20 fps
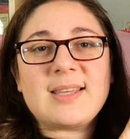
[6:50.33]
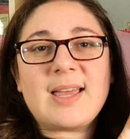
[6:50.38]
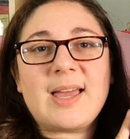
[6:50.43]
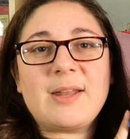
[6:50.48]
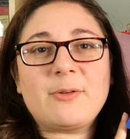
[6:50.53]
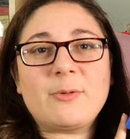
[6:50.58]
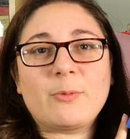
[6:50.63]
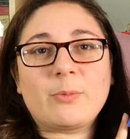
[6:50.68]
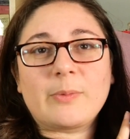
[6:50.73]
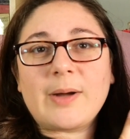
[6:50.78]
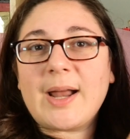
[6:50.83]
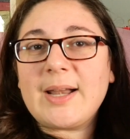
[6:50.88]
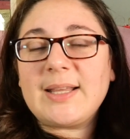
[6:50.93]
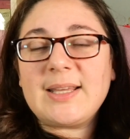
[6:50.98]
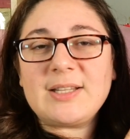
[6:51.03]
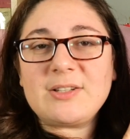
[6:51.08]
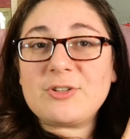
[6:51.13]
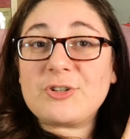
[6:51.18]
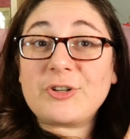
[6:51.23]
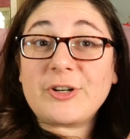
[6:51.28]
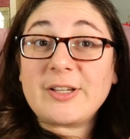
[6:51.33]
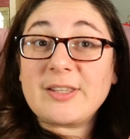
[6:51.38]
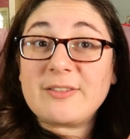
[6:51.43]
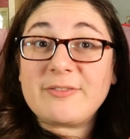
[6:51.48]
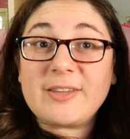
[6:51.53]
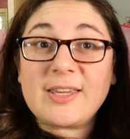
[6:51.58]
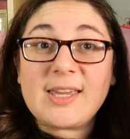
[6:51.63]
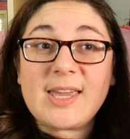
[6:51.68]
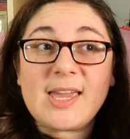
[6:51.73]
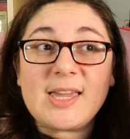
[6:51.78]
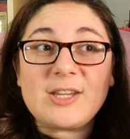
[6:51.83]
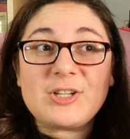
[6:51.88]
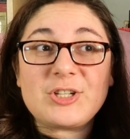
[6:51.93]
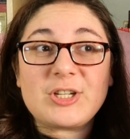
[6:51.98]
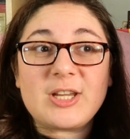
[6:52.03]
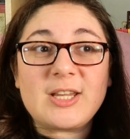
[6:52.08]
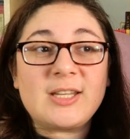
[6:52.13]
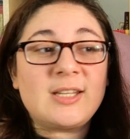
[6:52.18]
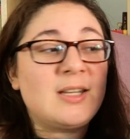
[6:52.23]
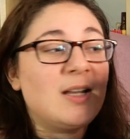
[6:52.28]
and read it during the
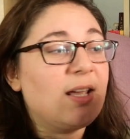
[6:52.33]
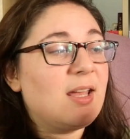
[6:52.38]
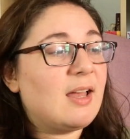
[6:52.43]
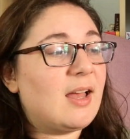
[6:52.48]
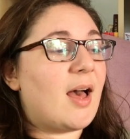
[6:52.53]
vacation.